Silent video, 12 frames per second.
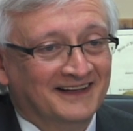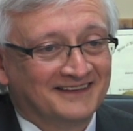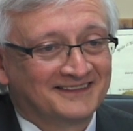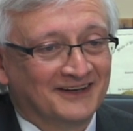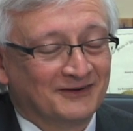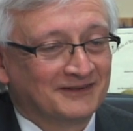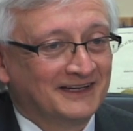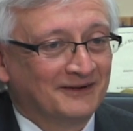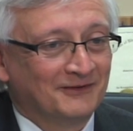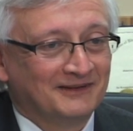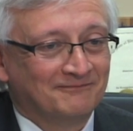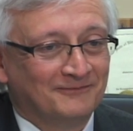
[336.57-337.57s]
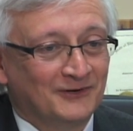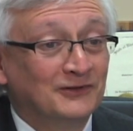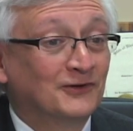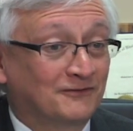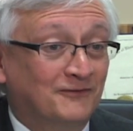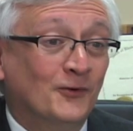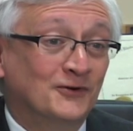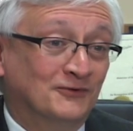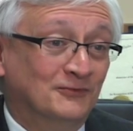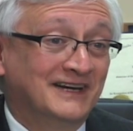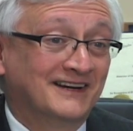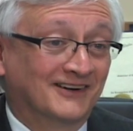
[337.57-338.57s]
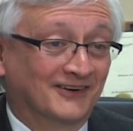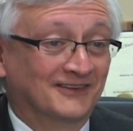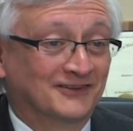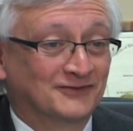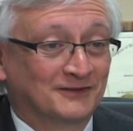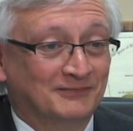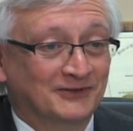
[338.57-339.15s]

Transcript: so yeah, we look forward to reading our electric